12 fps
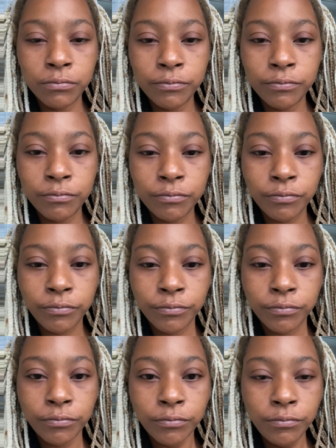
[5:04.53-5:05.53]

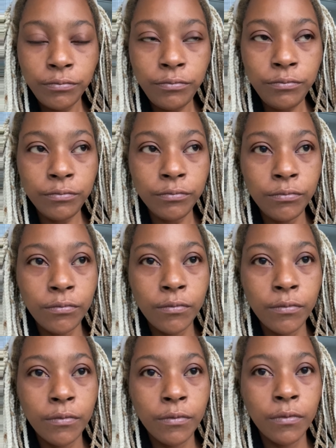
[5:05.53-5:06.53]

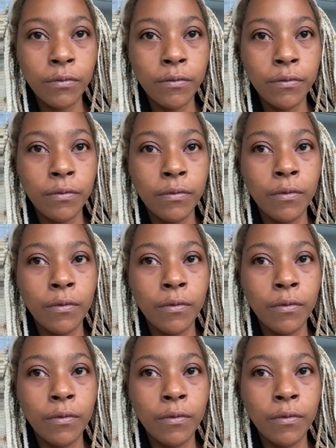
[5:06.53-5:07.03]
Nobody speaks.